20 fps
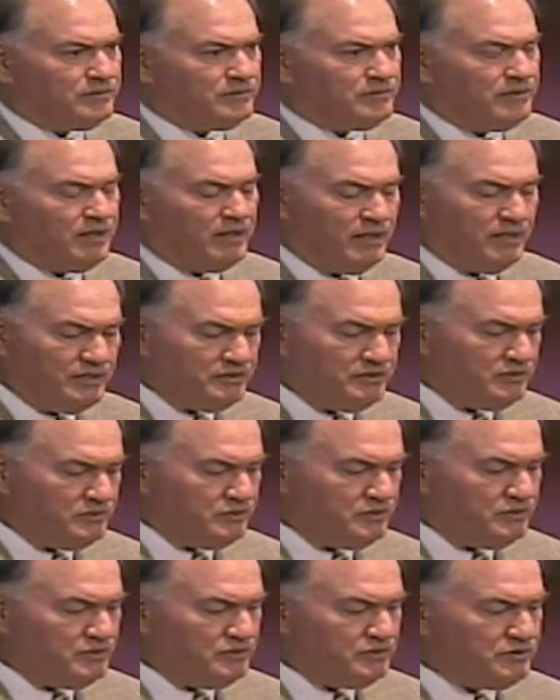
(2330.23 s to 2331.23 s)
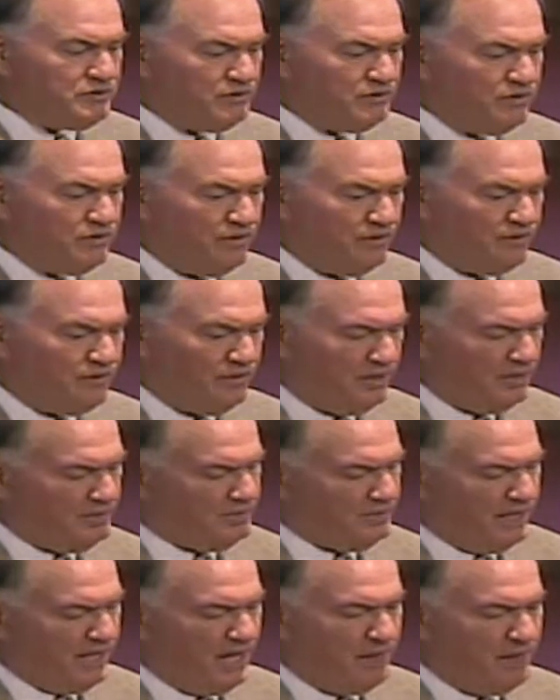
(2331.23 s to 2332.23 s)
unless it was just a, a thing that
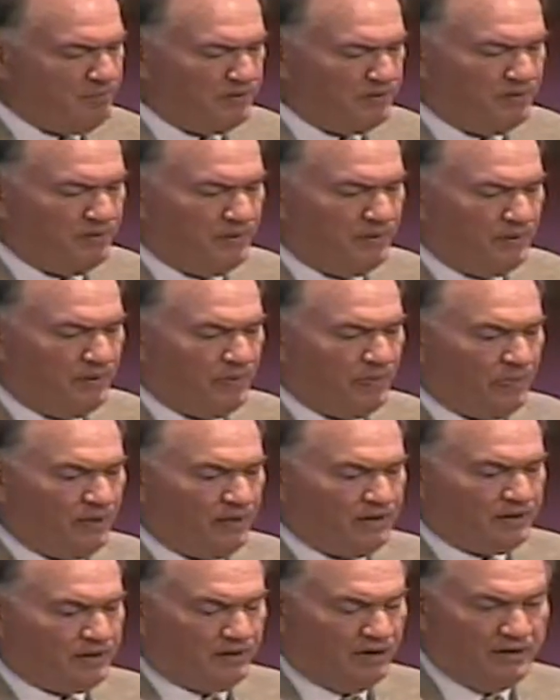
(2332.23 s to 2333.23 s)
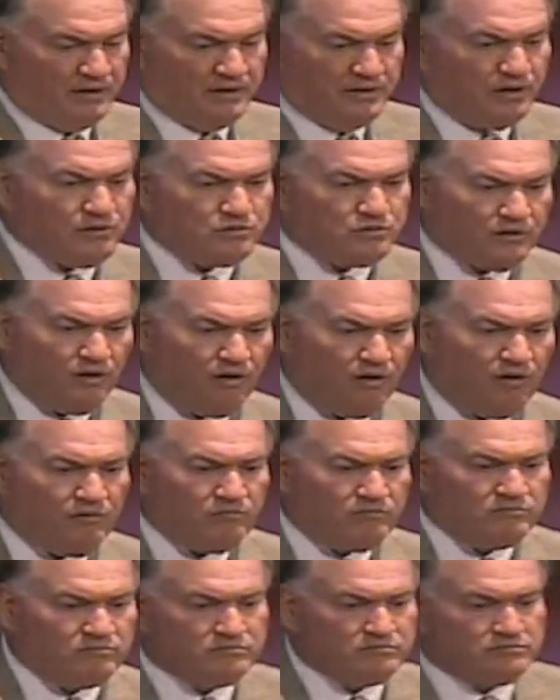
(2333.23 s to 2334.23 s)
happened. God knows
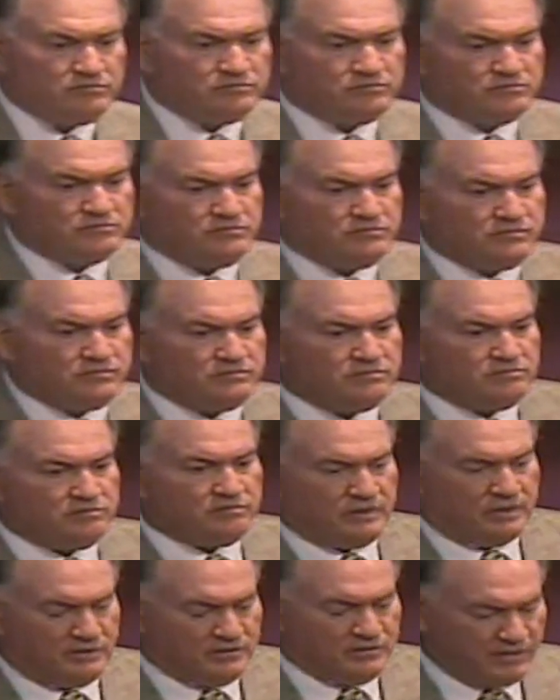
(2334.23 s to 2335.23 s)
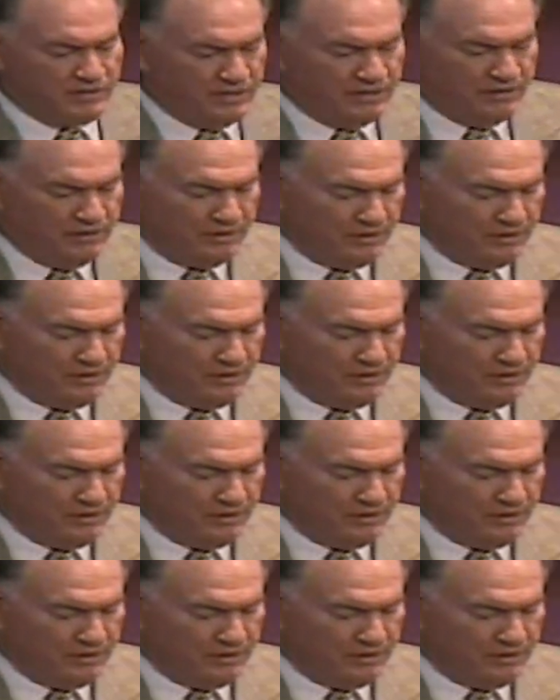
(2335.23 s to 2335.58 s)
all. Let's say that